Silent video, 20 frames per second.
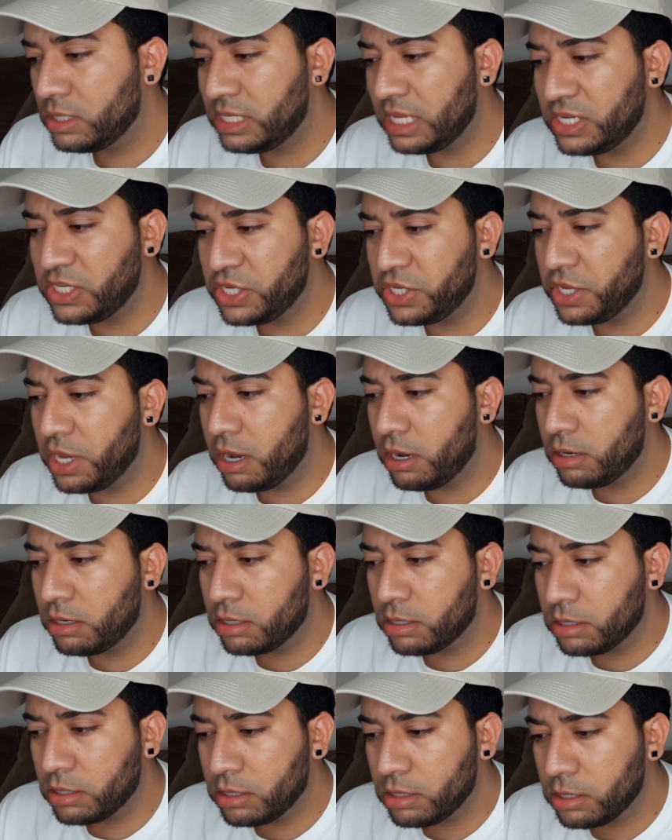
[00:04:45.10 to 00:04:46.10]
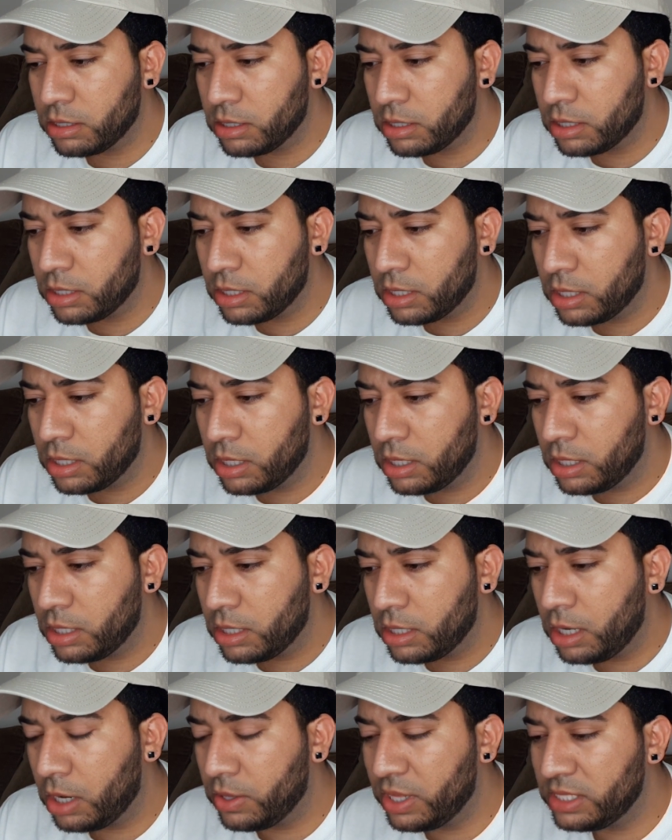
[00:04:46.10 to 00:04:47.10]
Is that Jinyoung?
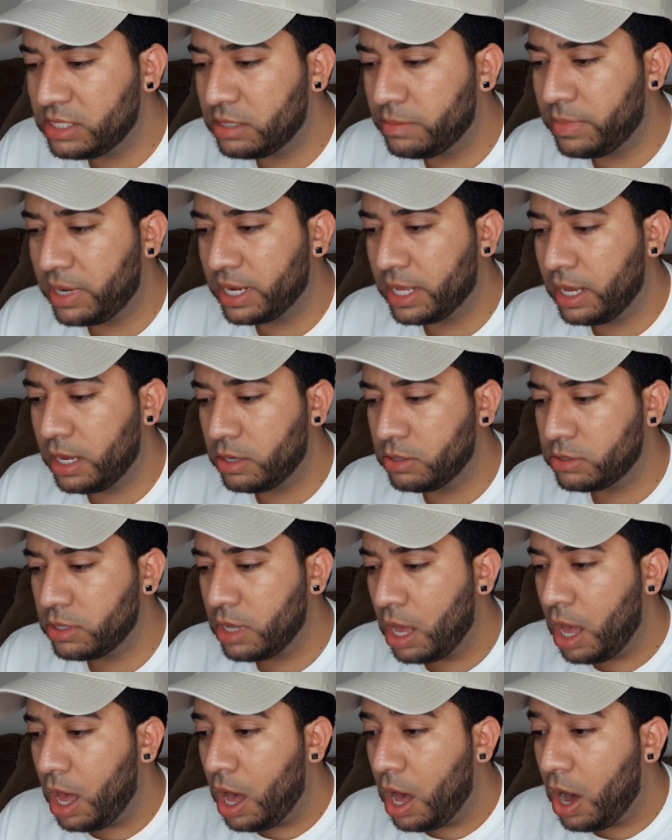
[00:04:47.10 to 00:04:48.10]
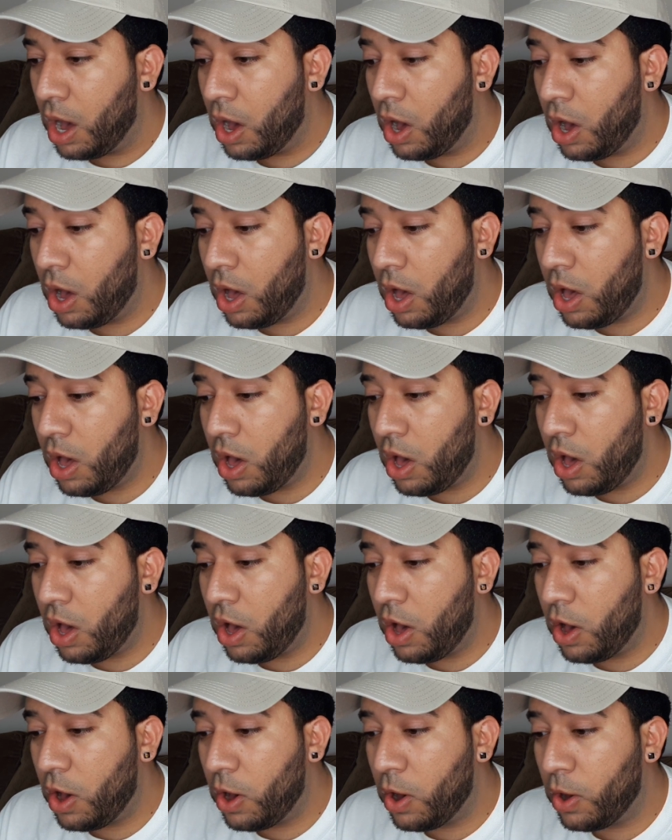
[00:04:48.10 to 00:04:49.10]
Oh, that's somebody else.
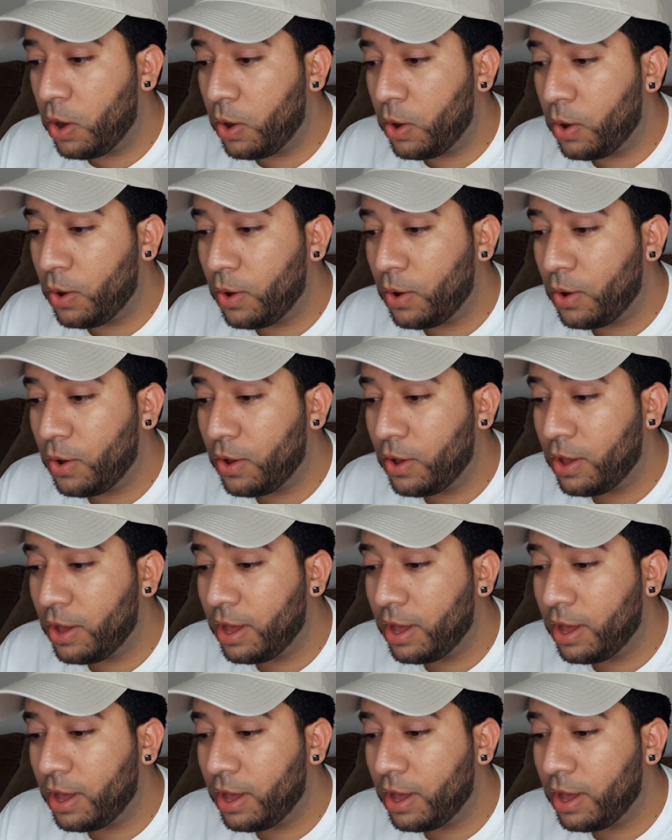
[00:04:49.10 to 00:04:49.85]
Oh.